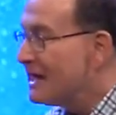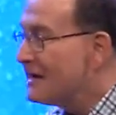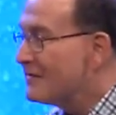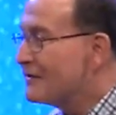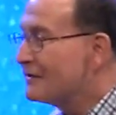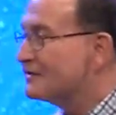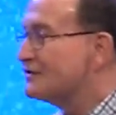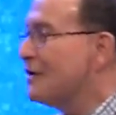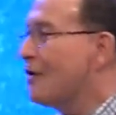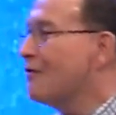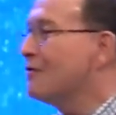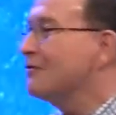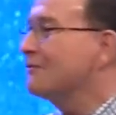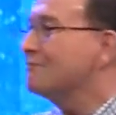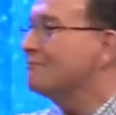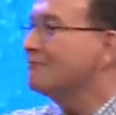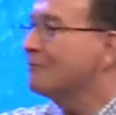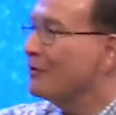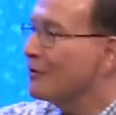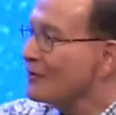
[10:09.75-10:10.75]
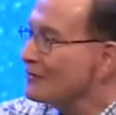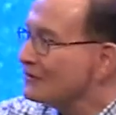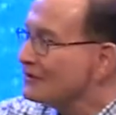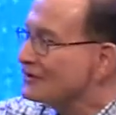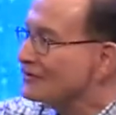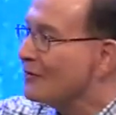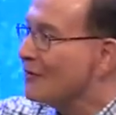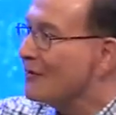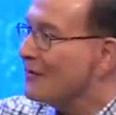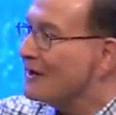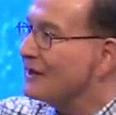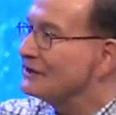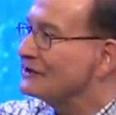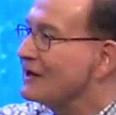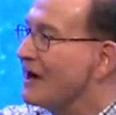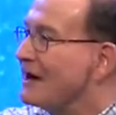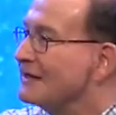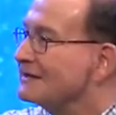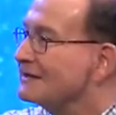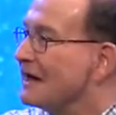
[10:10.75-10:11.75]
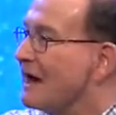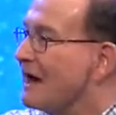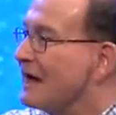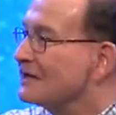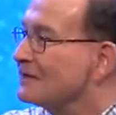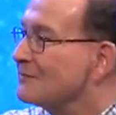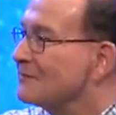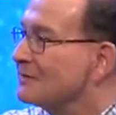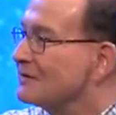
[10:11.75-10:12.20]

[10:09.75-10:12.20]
There's no birth story in John's gospel.